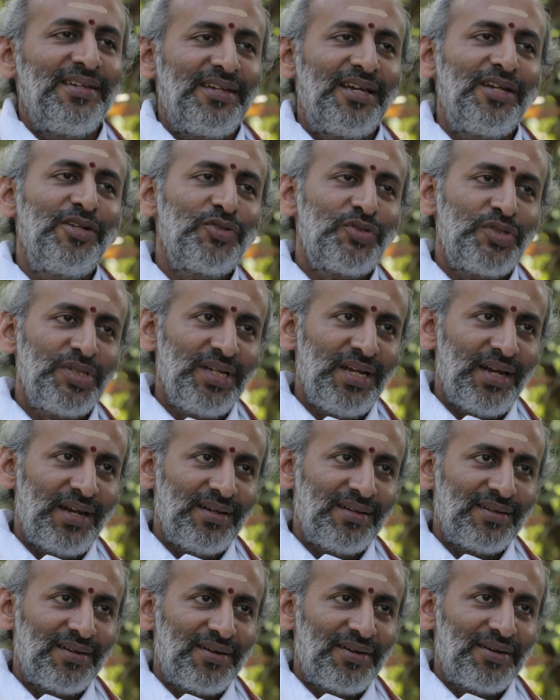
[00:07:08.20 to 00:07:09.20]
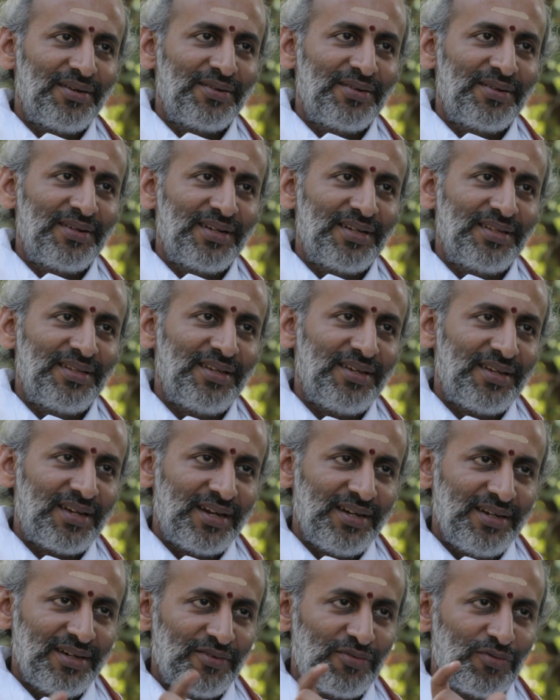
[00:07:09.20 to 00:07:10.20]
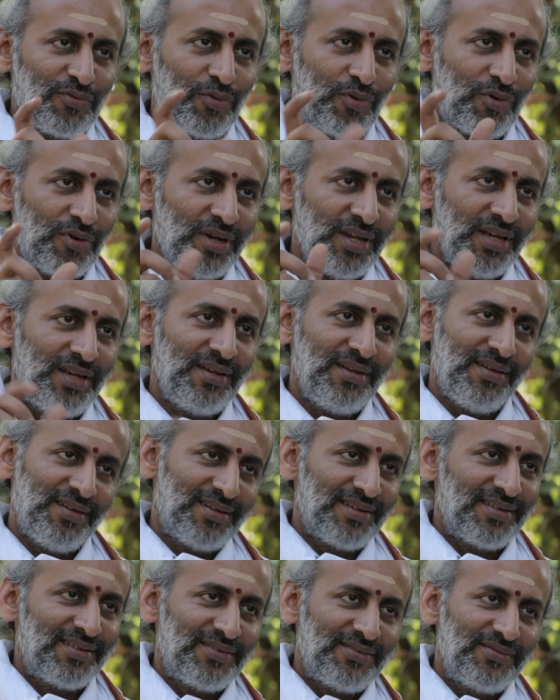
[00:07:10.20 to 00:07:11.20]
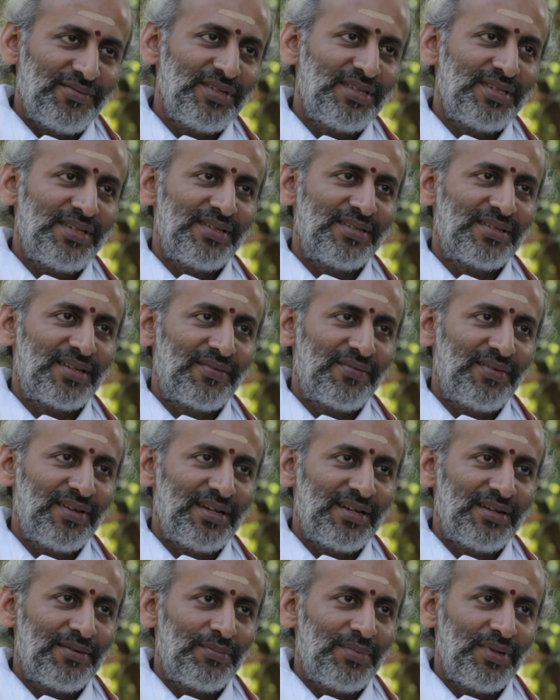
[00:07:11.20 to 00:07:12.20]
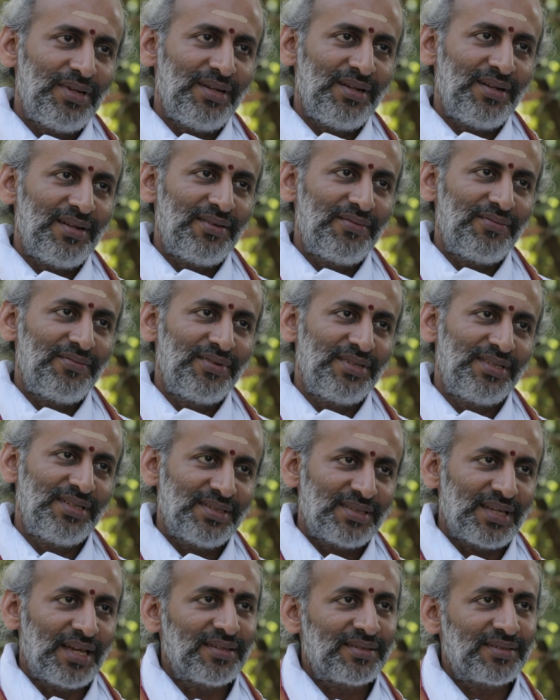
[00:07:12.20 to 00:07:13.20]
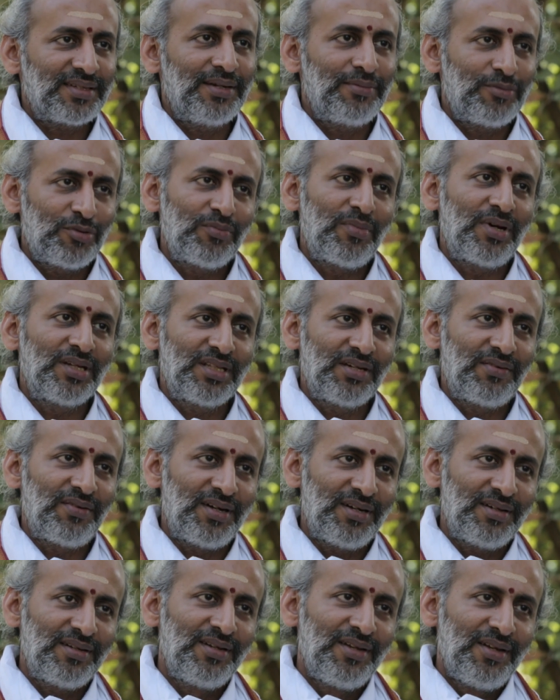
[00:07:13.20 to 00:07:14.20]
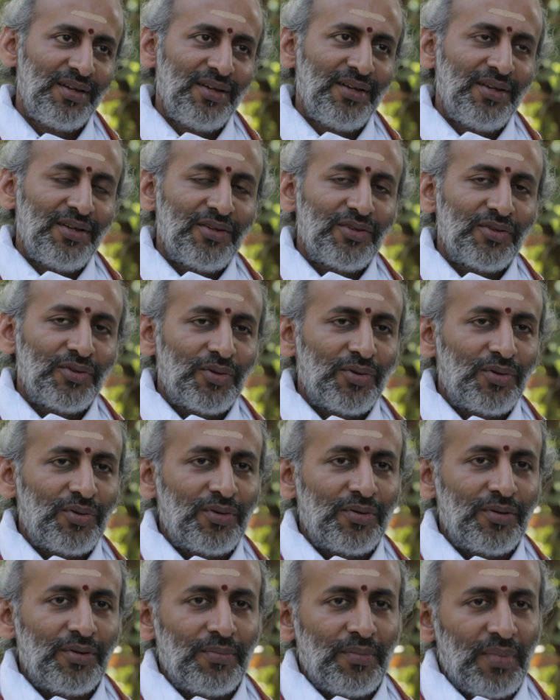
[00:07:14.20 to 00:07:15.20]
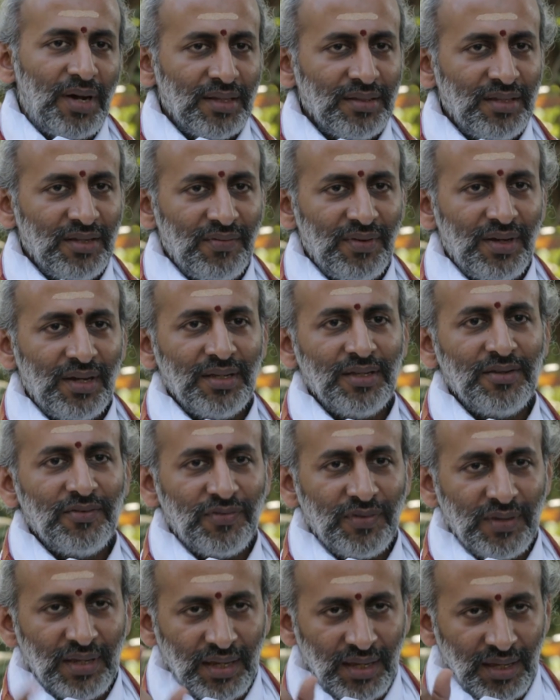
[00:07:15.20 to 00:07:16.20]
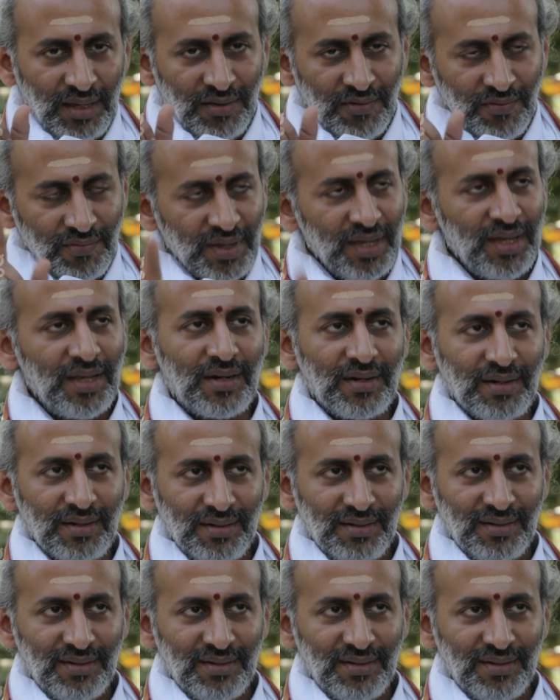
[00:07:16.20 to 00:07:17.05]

elucidate on the kind of coding which is available, which is ascribed to Madhava. So, Madhava, if he were